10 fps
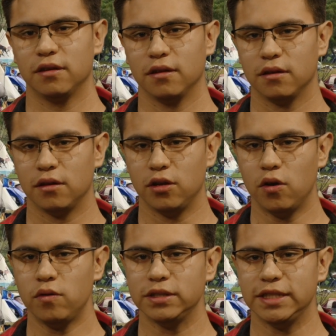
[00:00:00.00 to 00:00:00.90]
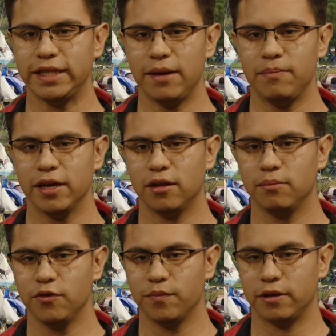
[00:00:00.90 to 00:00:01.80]
The No DAPL
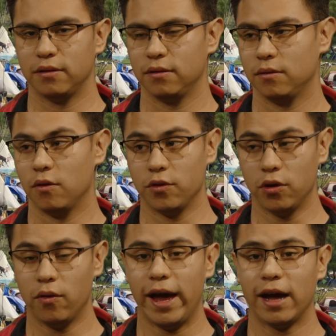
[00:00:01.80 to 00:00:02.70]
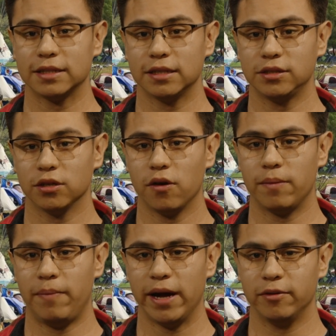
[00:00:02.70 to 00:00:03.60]
movement, or the No Access Dakota
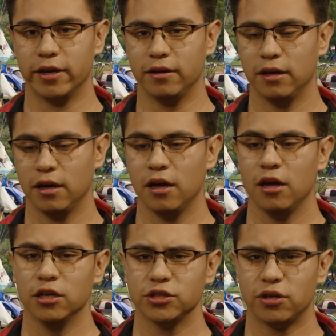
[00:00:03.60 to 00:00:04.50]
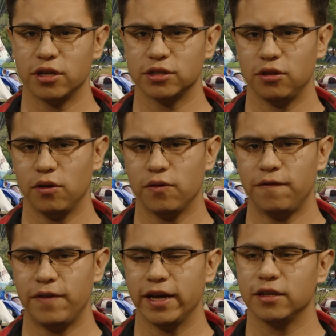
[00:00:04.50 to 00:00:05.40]
Pipeline, started as a local
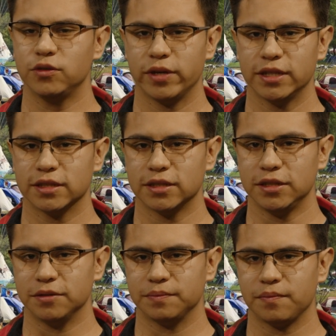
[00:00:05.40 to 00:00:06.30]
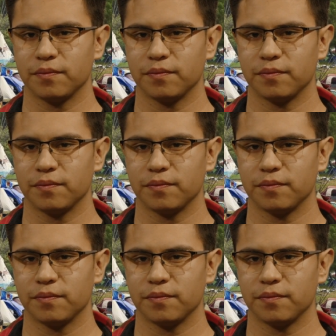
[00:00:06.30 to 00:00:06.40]
fight in 2016.